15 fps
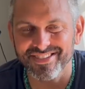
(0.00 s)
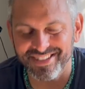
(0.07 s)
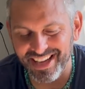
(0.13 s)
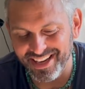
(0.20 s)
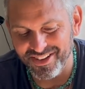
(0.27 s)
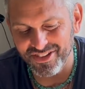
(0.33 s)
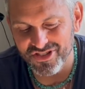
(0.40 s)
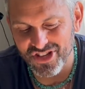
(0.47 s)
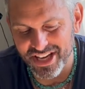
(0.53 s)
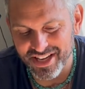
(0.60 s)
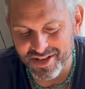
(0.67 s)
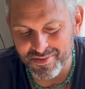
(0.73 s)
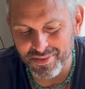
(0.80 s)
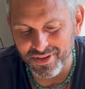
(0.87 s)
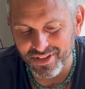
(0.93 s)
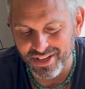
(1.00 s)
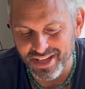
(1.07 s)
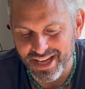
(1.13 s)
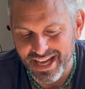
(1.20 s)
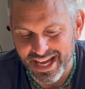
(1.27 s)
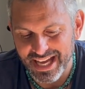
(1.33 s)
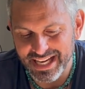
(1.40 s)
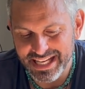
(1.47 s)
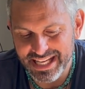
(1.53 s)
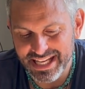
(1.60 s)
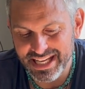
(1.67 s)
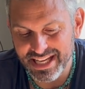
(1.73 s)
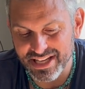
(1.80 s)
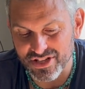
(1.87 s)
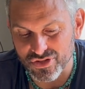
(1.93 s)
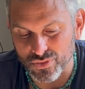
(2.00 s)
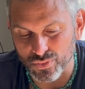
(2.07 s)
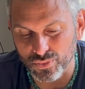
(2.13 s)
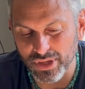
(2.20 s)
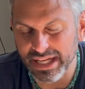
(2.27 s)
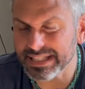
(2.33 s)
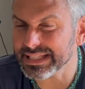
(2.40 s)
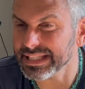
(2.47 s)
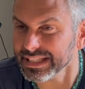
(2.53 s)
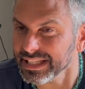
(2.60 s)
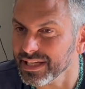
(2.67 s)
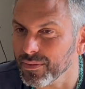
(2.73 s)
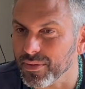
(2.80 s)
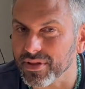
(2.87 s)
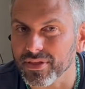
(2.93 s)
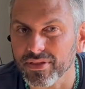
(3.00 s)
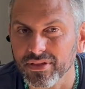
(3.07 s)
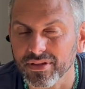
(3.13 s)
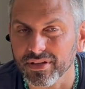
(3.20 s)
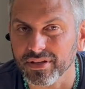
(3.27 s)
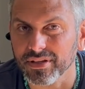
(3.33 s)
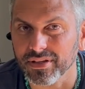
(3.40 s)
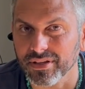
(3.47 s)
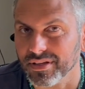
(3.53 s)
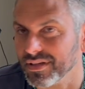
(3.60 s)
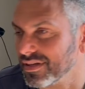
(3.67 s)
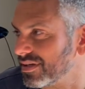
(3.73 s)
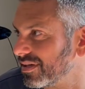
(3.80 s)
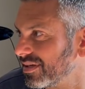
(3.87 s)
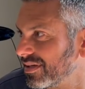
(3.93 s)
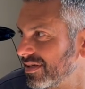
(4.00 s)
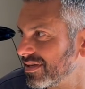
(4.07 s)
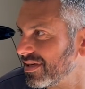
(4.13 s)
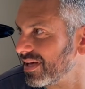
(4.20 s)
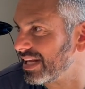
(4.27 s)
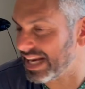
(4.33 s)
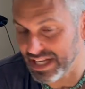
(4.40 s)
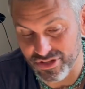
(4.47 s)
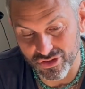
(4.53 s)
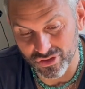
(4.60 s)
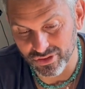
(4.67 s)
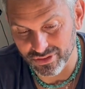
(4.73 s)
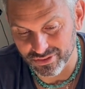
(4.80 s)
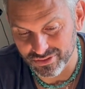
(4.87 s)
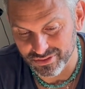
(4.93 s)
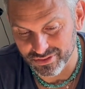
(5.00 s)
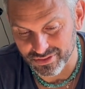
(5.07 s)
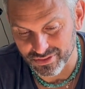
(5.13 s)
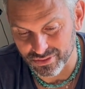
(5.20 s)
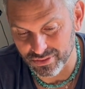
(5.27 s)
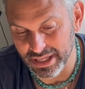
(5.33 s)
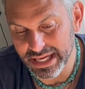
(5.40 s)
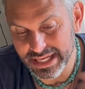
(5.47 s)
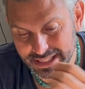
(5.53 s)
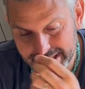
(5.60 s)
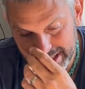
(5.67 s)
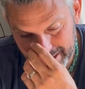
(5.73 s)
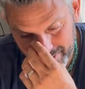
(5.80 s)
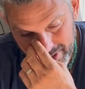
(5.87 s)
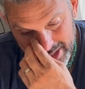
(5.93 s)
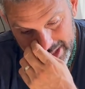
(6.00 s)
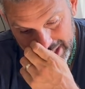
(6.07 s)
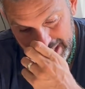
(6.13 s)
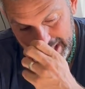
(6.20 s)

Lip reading: a guy called Jacob, and he is wrestling with an angel. Wrestling. That